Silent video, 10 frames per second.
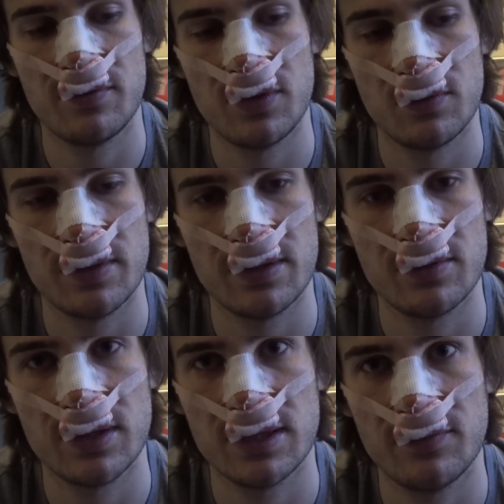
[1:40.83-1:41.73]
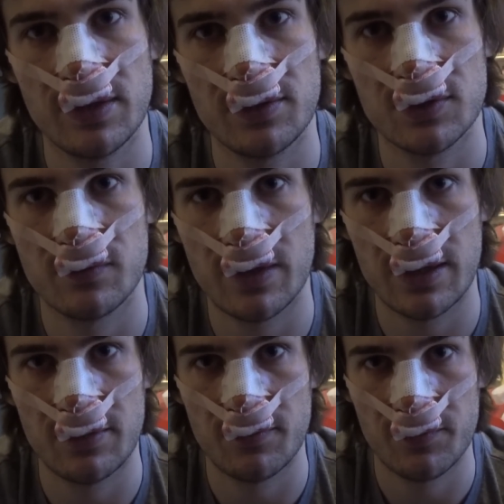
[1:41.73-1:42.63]
if you will, kind of like this
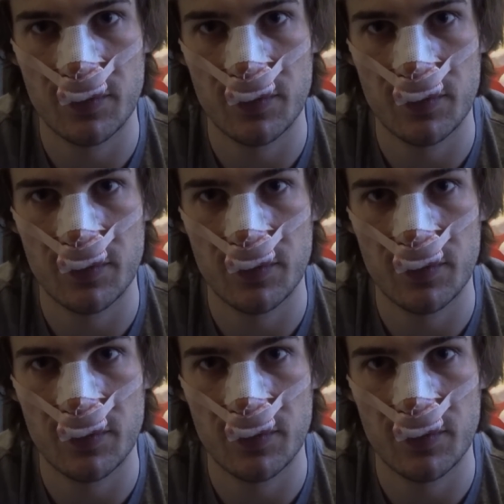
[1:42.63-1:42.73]
very